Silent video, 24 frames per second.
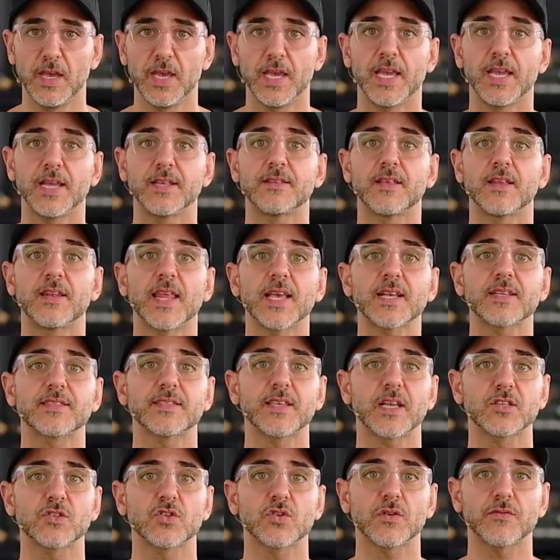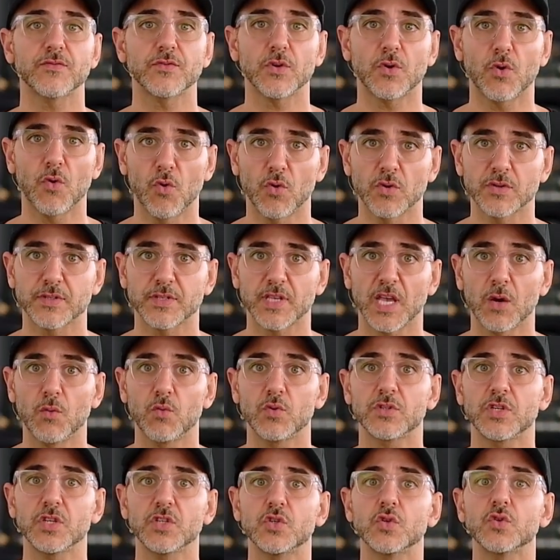In the next section of the course, I will
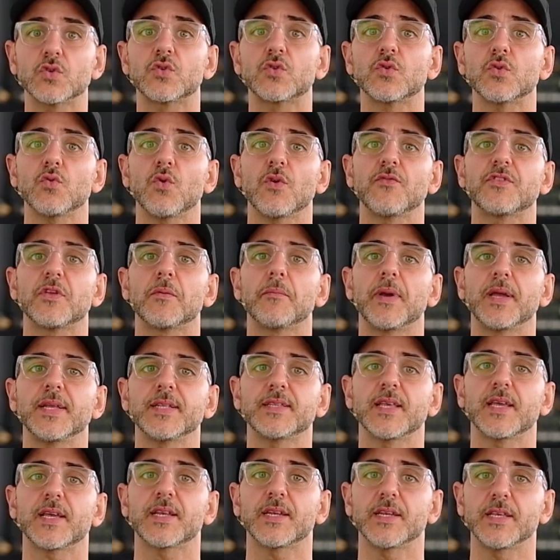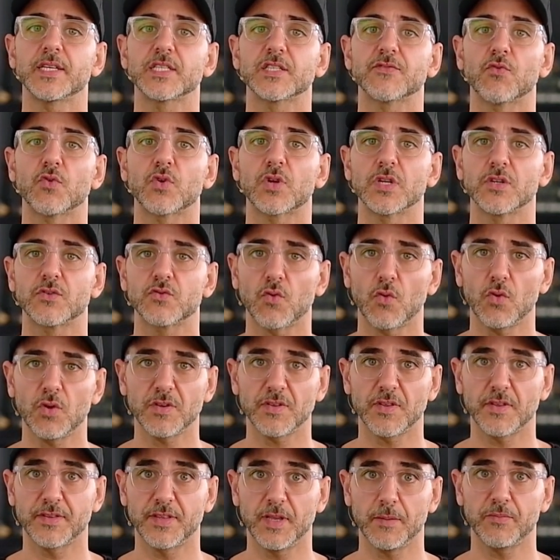teach you 2 of the main techniques for controlling
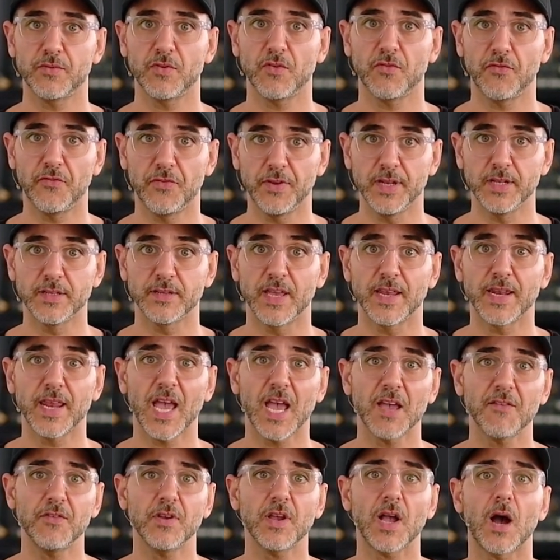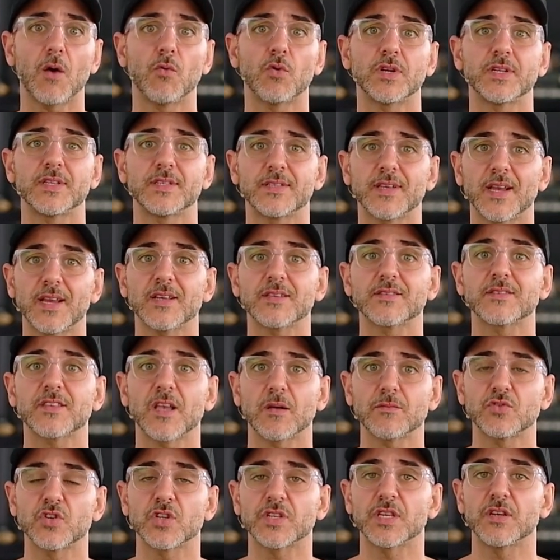the depth of field and having our entire
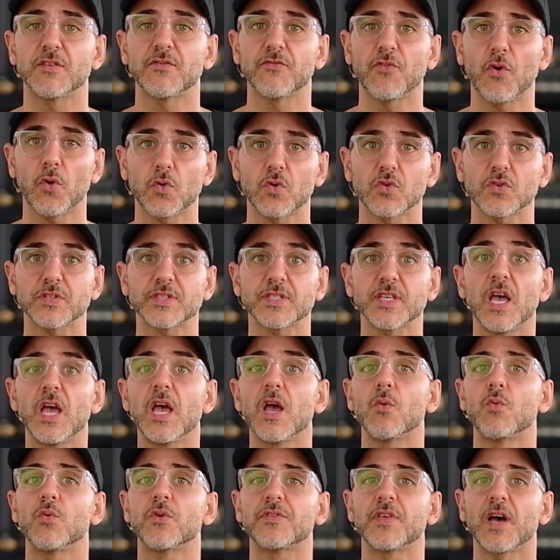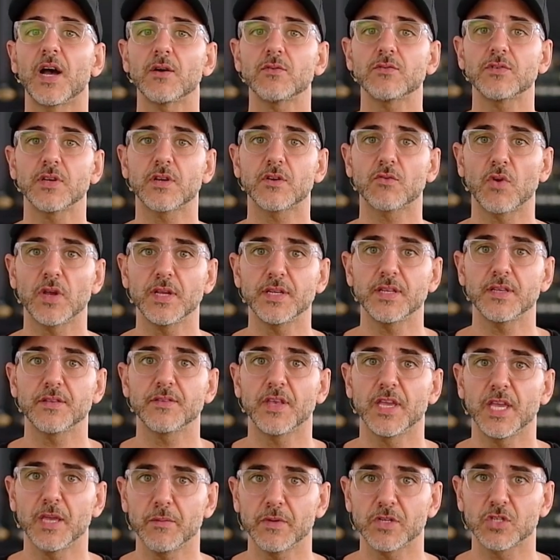subject in focus without degrading
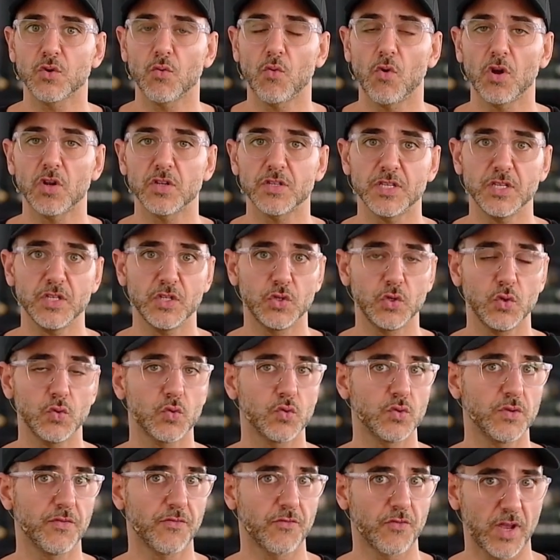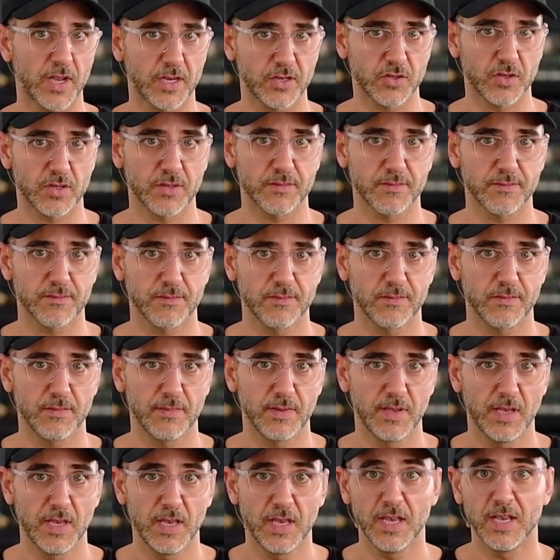the image quality due to diffraction.
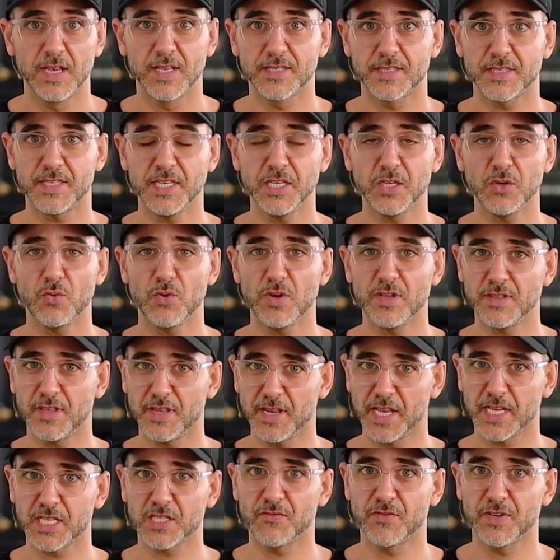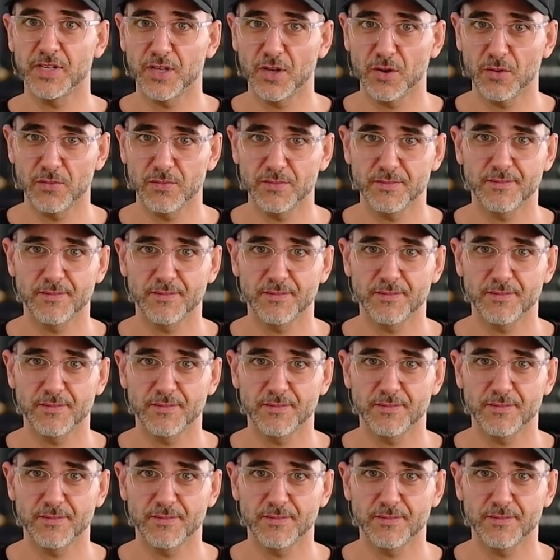See you in the next video.